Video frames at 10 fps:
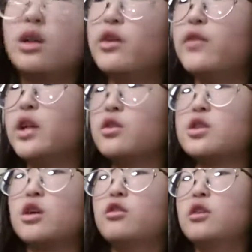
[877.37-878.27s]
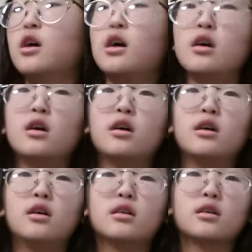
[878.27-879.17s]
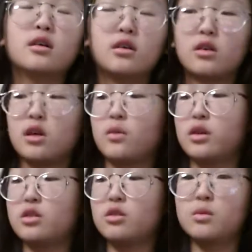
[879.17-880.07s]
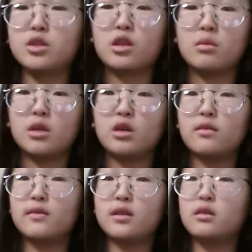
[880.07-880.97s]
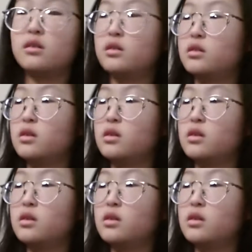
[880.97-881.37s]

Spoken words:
Oh, the video's so long. Okay, well, it's almost going to be over.